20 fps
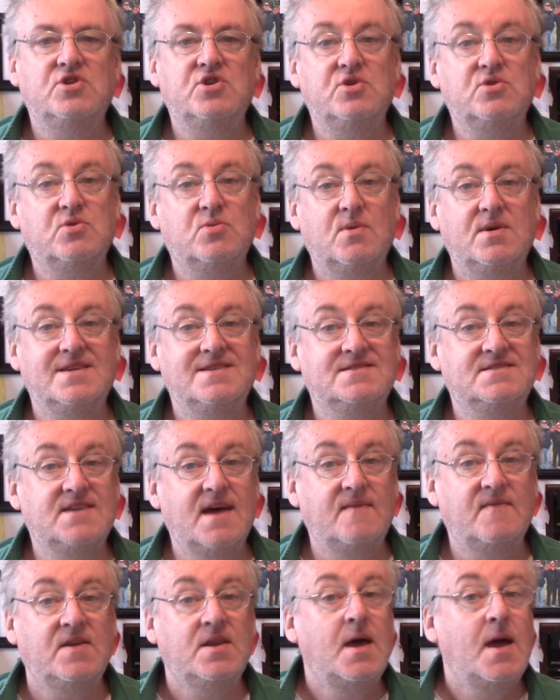
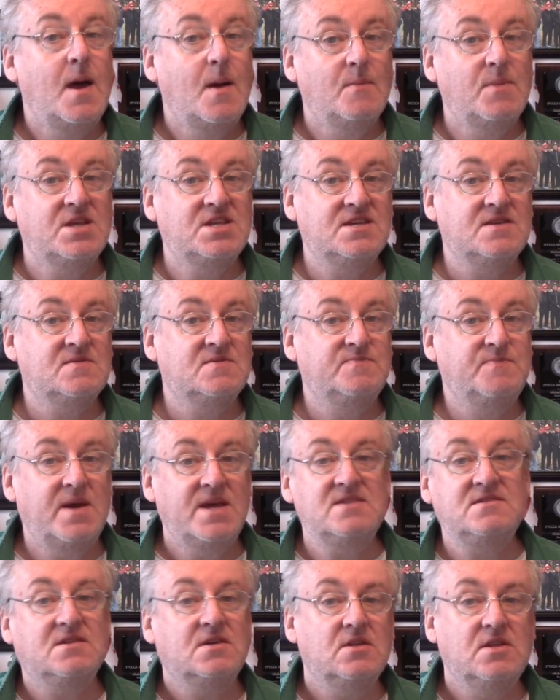227, but just
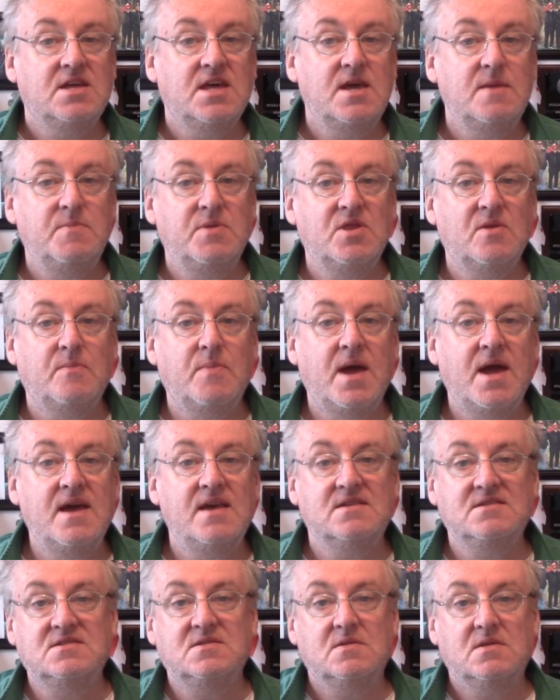basically keeping the
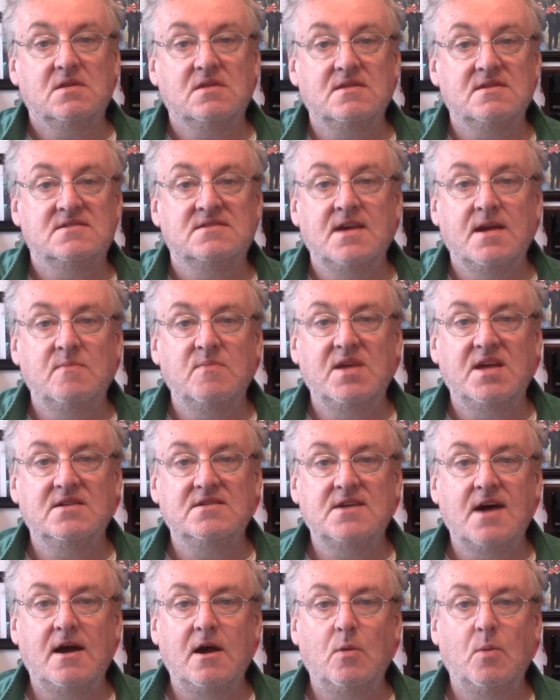pace the same the
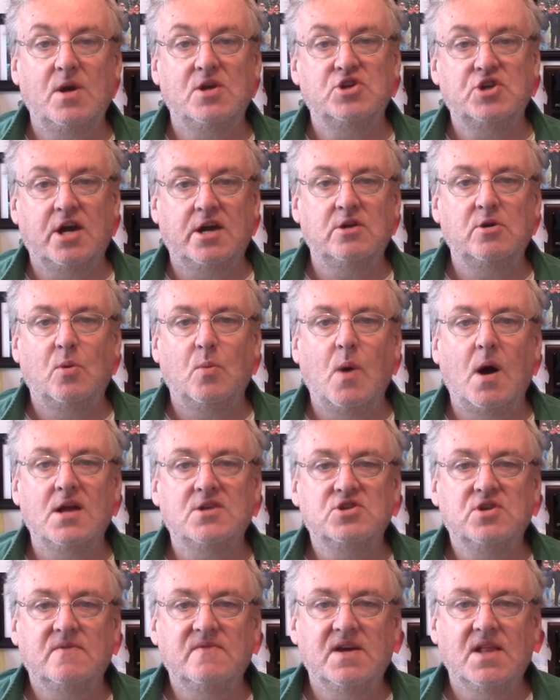entire way, checking her
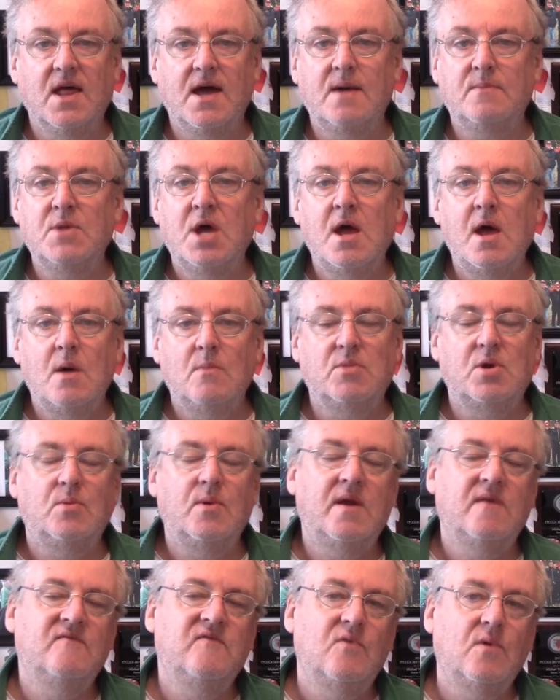watch every lap, but
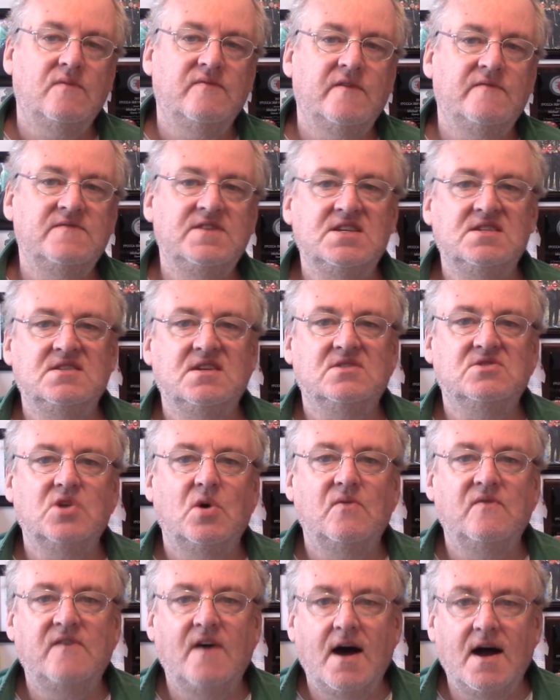ran
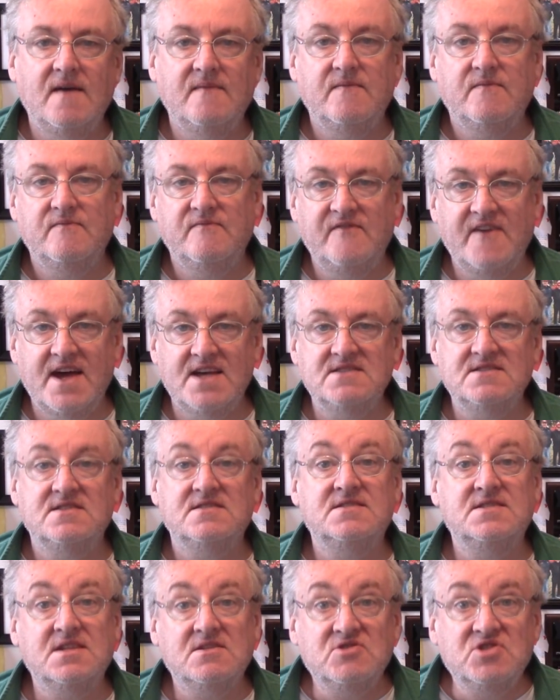456.05,
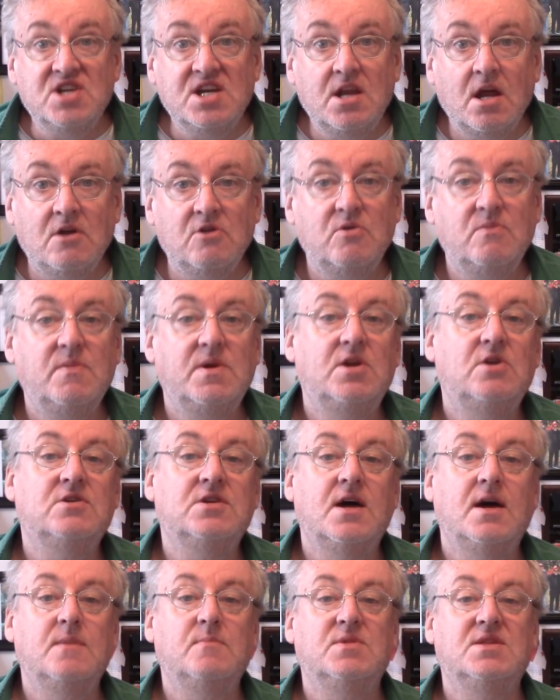fastest 1600 meter
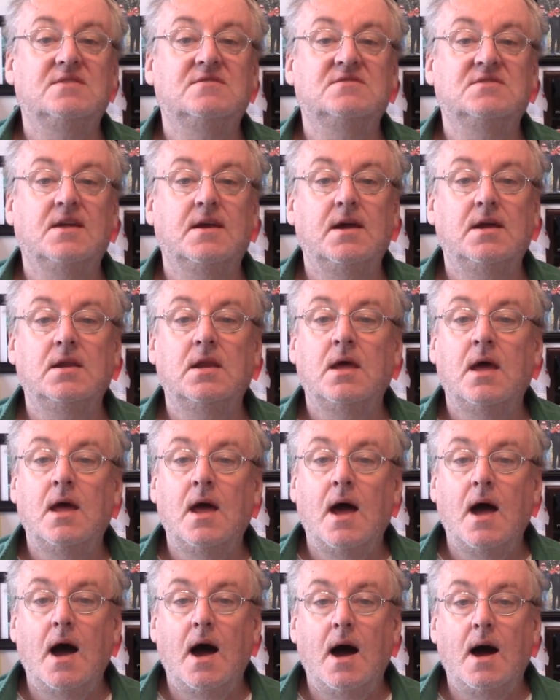time in the state.
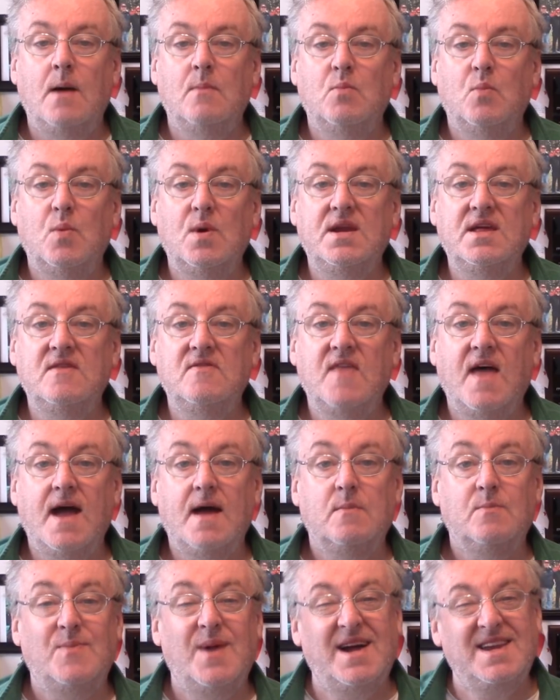Um, winning
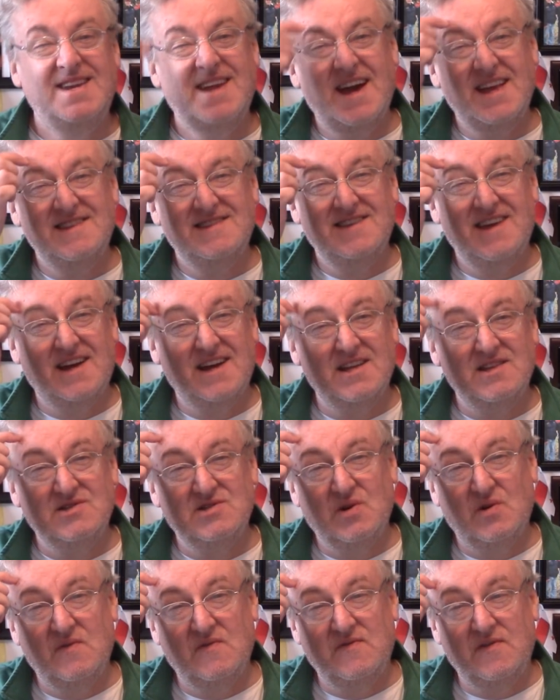that by nine
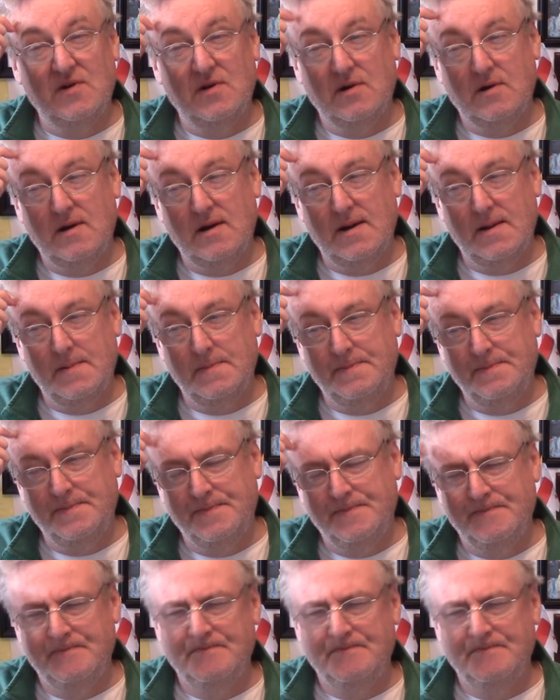seconds over um,